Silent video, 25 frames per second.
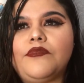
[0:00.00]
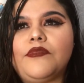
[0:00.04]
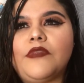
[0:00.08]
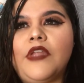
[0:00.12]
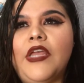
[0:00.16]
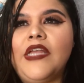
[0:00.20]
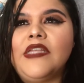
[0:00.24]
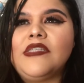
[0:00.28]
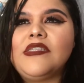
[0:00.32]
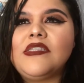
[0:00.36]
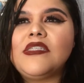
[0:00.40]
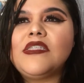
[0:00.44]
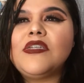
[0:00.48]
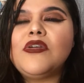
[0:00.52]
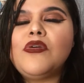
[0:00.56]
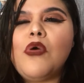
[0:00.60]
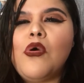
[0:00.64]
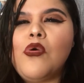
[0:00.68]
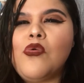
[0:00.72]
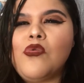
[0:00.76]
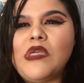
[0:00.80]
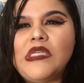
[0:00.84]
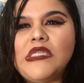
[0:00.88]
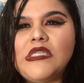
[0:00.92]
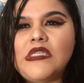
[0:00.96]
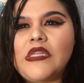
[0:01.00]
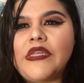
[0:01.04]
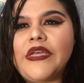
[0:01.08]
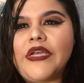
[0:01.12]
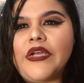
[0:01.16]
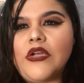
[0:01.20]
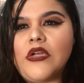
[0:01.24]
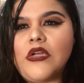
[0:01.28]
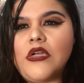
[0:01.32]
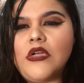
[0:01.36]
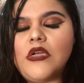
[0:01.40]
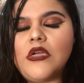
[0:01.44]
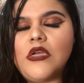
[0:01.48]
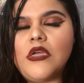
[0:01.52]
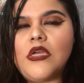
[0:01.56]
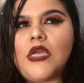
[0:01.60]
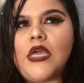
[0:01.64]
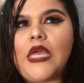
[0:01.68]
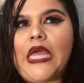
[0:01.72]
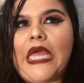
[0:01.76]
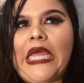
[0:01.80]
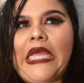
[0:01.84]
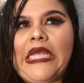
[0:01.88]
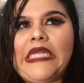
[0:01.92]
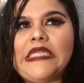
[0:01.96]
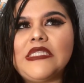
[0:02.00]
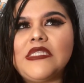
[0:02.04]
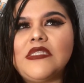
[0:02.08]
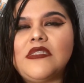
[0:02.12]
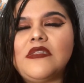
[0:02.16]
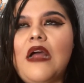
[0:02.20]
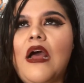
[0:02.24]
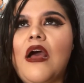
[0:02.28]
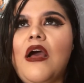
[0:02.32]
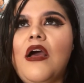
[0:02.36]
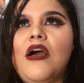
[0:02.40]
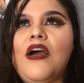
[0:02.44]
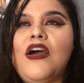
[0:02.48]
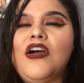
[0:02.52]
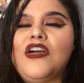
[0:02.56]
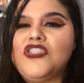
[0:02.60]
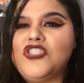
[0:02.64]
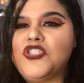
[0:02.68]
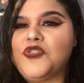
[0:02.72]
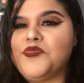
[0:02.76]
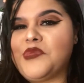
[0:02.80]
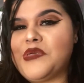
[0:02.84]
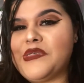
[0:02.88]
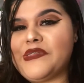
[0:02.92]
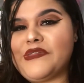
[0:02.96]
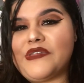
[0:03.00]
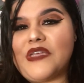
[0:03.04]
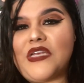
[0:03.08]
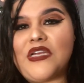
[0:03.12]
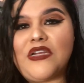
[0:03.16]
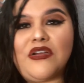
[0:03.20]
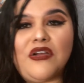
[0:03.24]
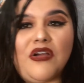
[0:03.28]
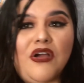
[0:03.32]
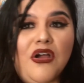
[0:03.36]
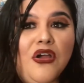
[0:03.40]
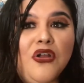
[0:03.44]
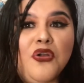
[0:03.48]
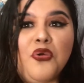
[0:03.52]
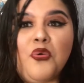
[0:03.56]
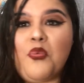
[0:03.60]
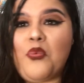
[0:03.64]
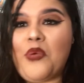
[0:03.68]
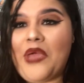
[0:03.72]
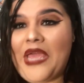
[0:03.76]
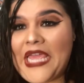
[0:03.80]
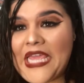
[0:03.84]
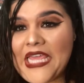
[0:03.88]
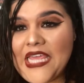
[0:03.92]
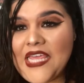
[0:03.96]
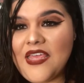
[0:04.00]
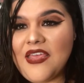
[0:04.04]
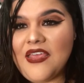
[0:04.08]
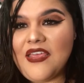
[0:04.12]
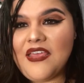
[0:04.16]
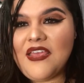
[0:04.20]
it's still always there. It's not 100% gone away.